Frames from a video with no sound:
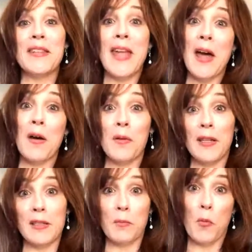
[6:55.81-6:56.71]
Now
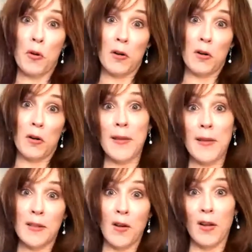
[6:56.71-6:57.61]
it's more
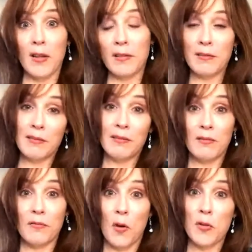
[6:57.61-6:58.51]
dependent on
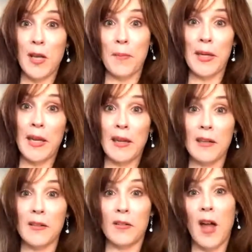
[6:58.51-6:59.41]
folks coming
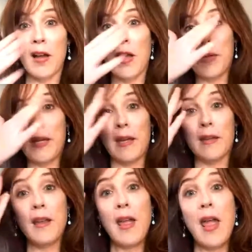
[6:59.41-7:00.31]
in or not coming
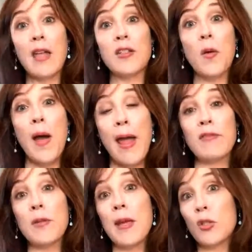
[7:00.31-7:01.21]
in. And so I
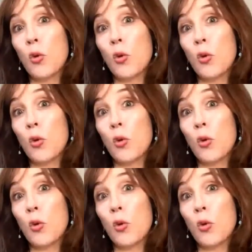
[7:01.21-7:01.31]
have to make